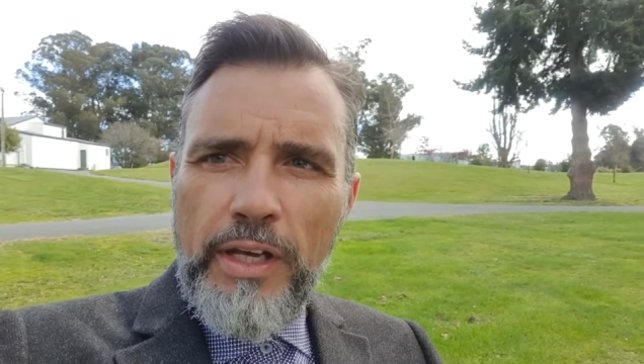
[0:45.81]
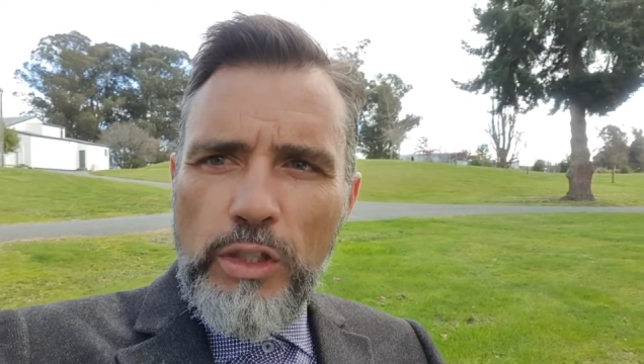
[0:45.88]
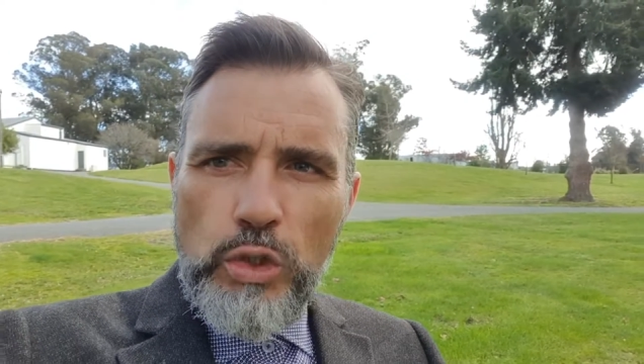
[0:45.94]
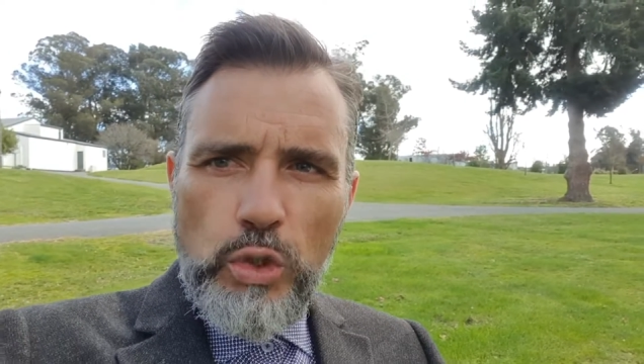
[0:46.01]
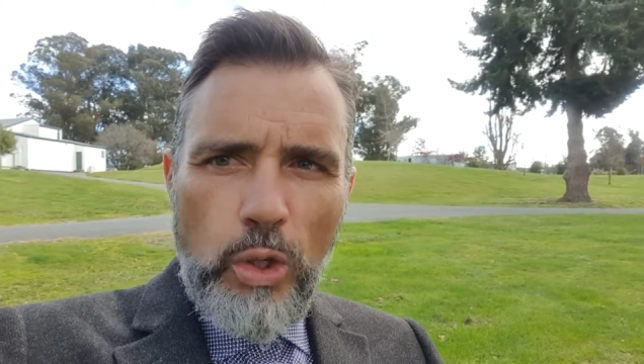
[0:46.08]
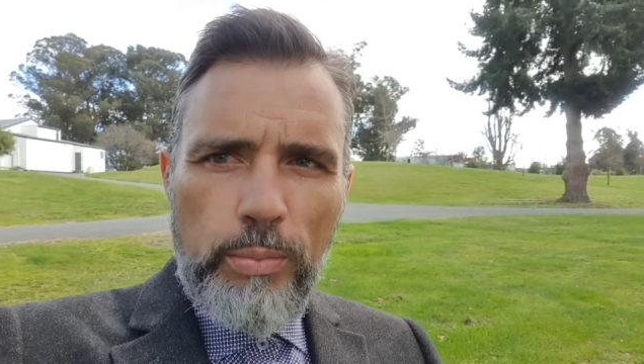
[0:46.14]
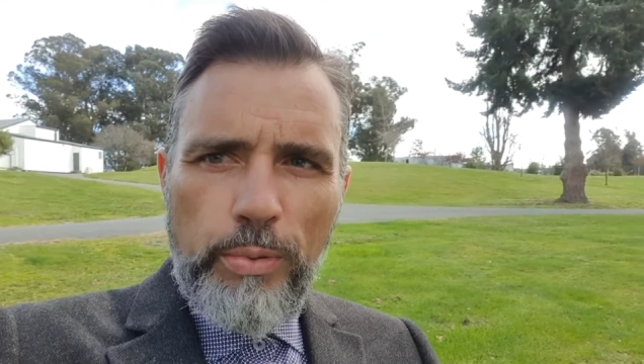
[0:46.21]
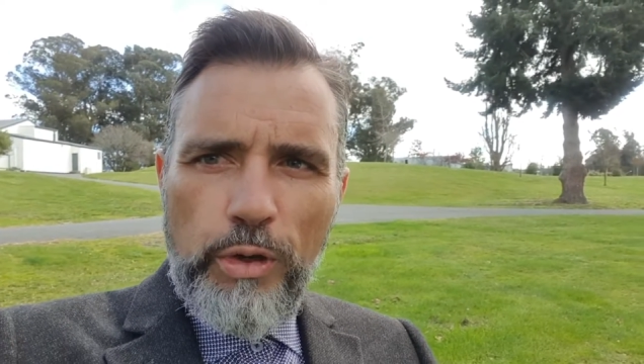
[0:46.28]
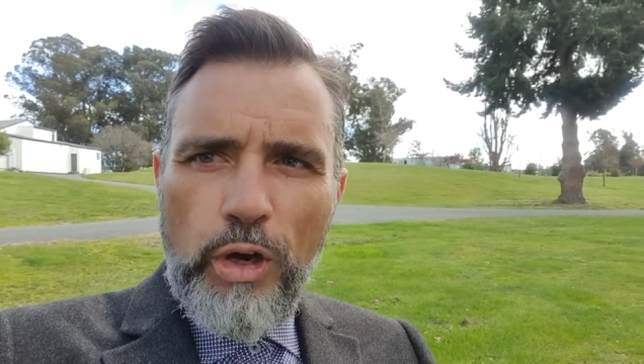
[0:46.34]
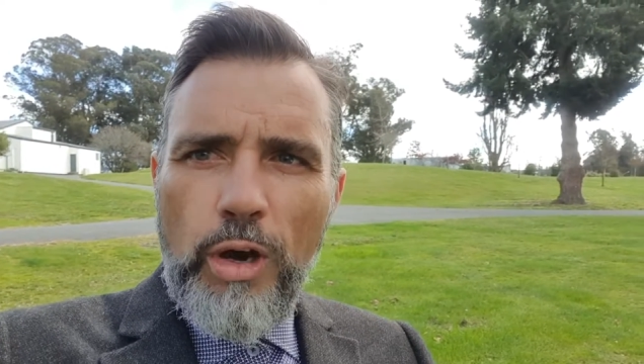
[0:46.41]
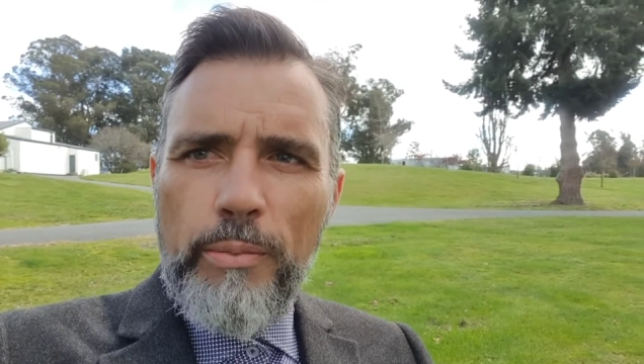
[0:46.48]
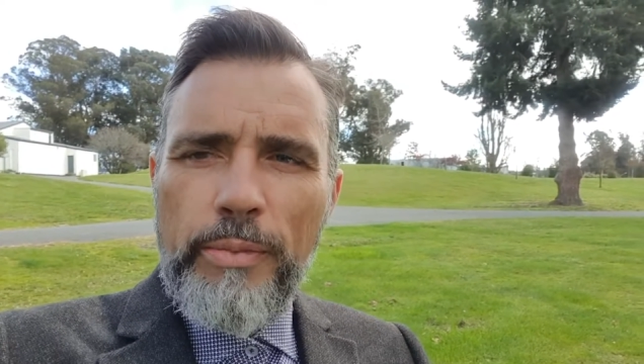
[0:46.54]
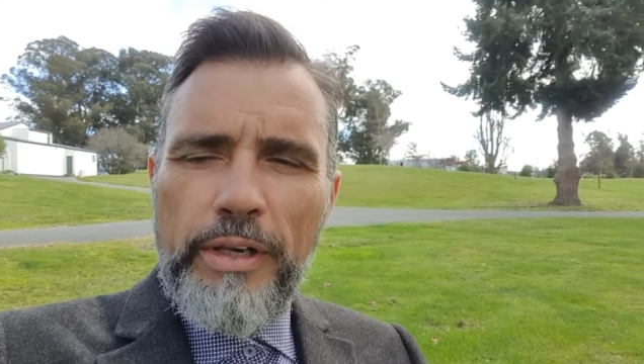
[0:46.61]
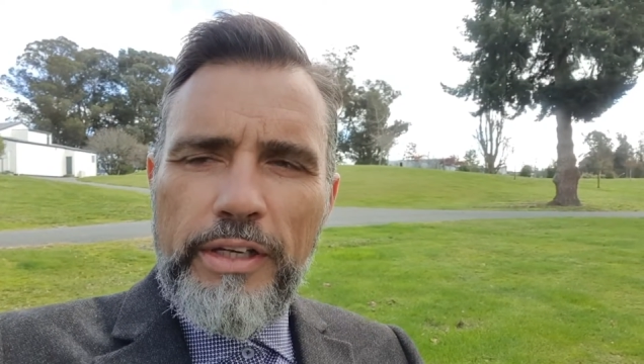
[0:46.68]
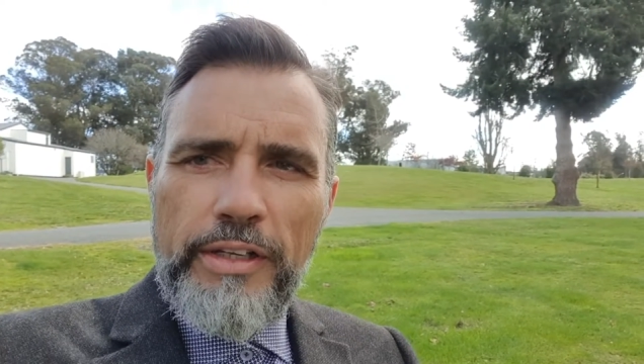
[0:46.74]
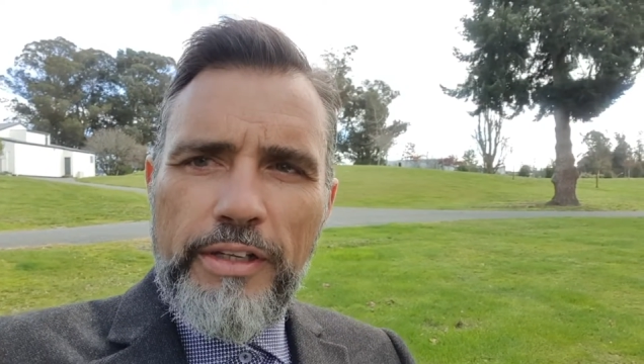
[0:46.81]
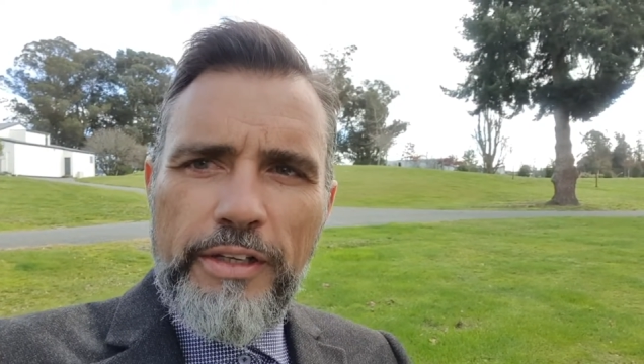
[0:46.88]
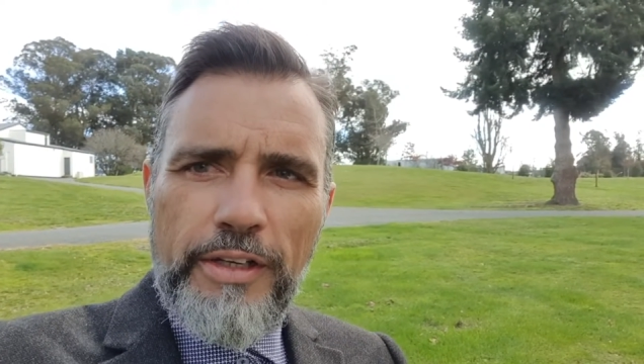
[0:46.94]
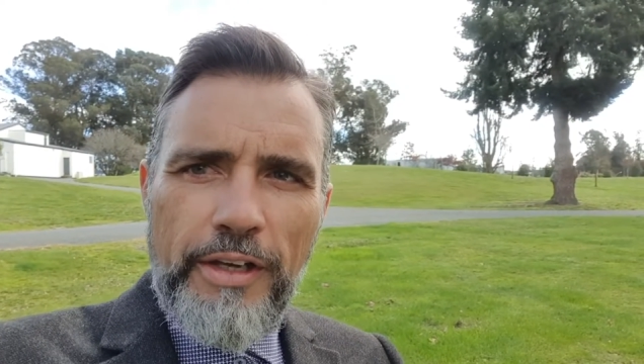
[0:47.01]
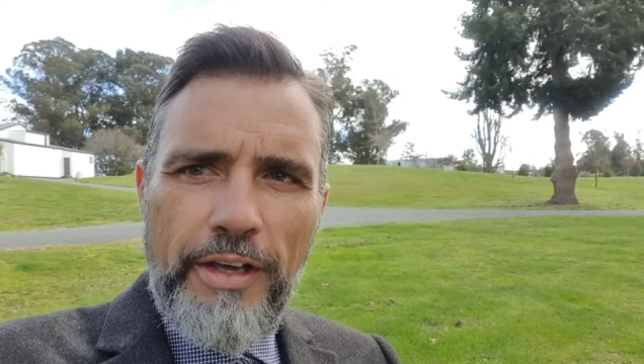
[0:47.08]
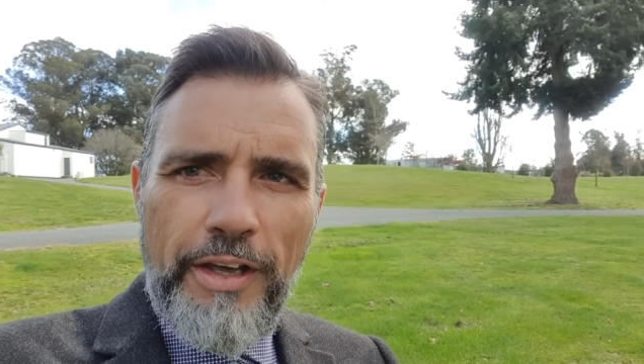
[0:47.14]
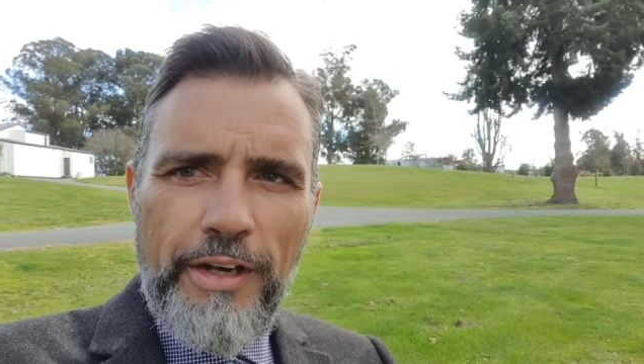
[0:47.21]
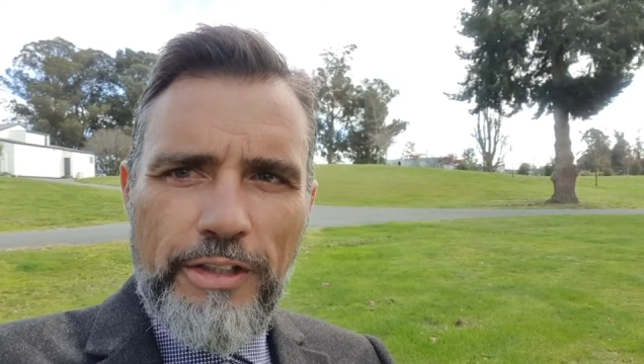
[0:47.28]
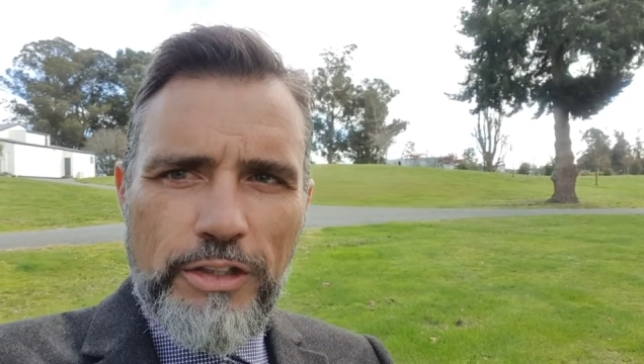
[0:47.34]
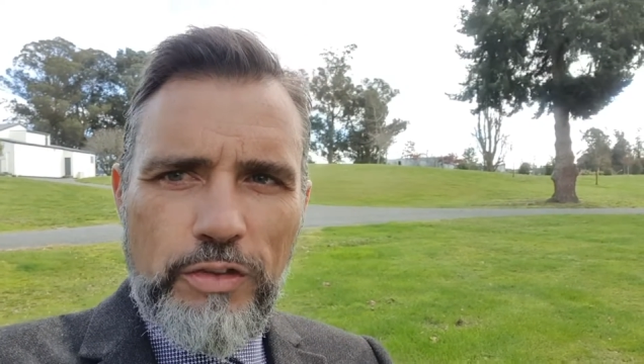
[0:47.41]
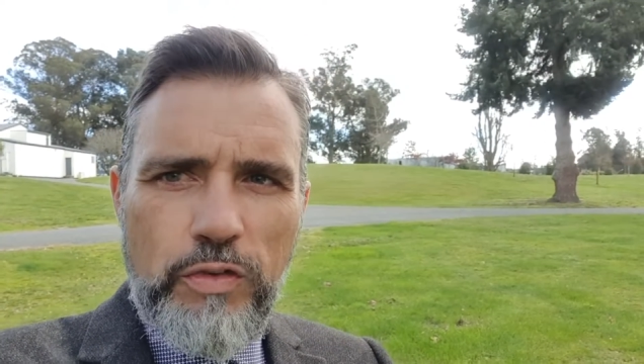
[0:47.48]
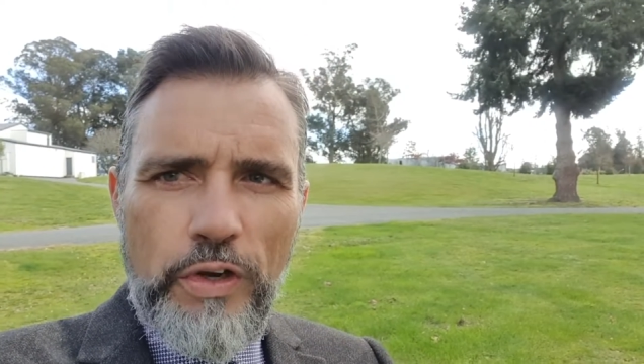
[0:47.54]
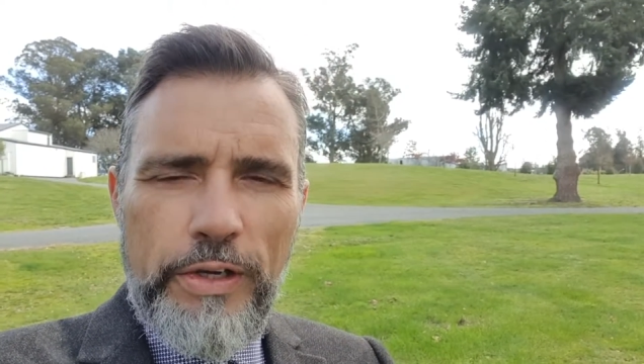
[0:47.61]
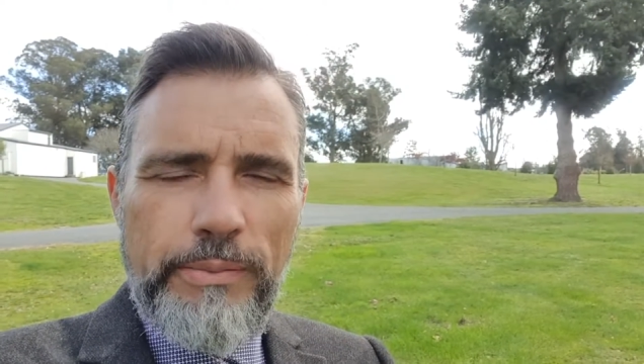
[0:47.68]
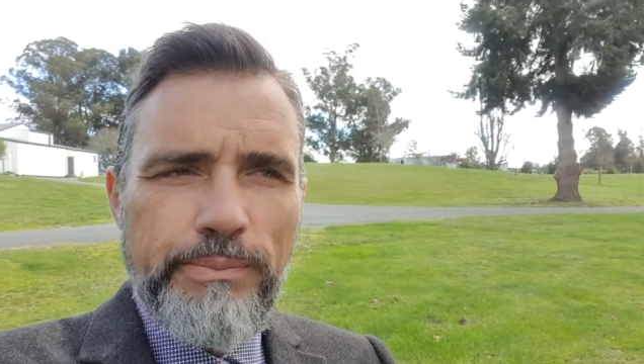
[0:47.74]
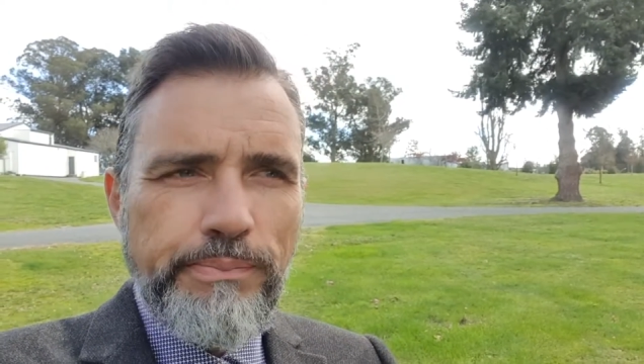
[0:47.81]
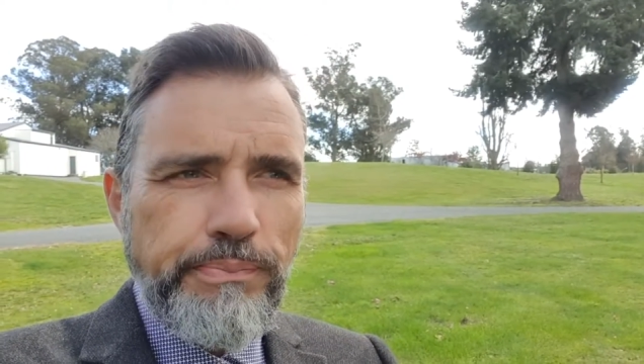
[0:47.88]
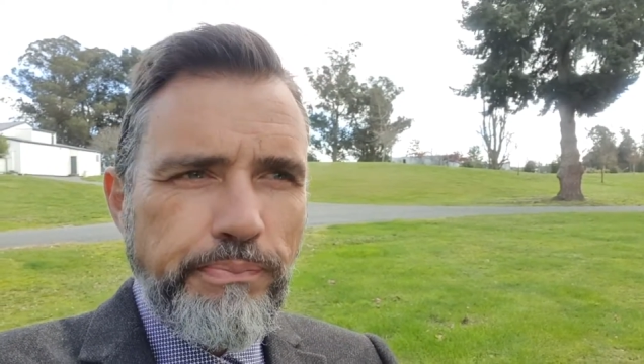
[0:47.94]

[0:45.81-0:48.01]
drop a comment, it is free.